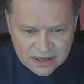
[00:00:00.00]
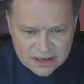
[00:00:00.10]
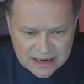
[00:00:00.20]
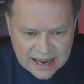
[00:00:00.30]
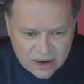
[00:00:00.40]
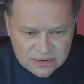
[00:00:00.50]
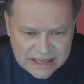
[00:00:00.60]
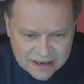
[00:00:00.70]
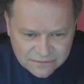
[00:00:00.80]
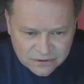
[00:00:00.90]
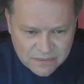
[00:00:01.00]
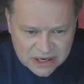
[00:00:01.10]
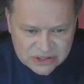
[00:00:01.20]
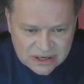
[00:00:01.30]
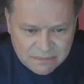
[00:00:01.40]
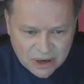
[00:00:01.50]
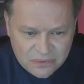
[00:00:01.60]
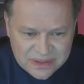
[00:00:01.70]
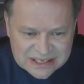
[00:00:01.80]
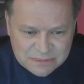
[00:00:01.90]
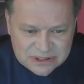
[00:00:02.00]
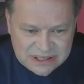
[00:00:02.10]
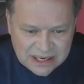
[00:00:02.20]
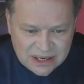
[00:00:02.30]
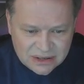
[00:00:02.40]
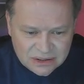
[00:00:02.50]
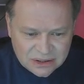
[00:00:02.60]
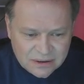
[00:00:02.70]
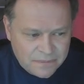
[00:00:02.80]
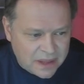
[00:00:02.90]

now information about this particular